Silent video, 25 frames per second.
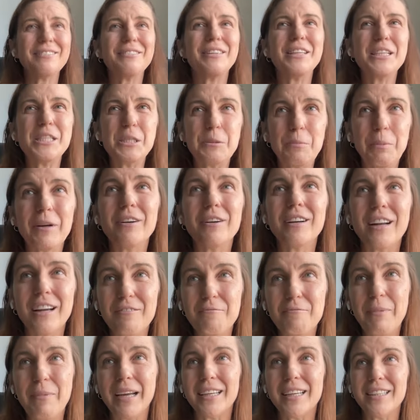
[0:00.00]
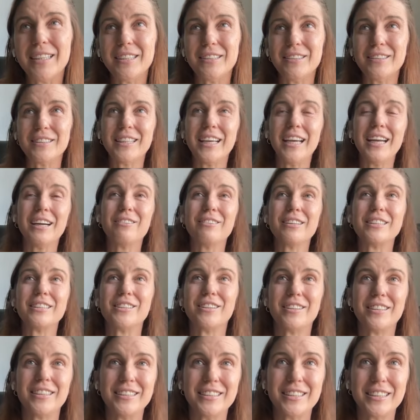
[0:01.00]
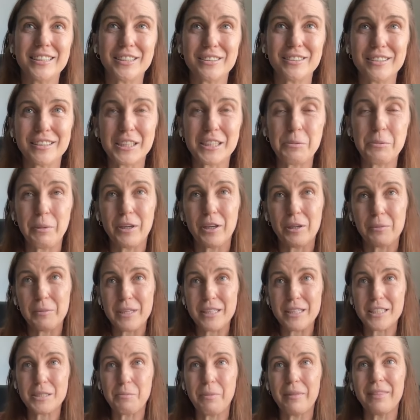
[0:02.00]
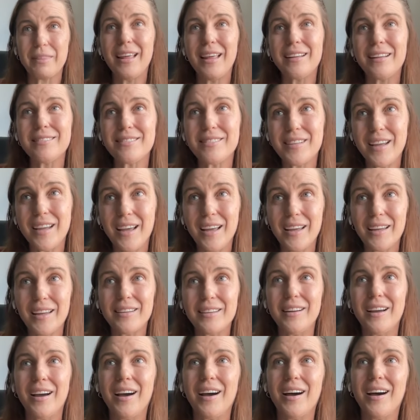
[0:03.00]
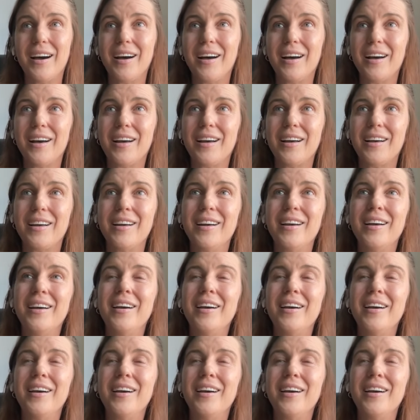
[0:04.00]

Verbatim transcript: the spirit of my guild carries on in digital experiments. But that said, uh,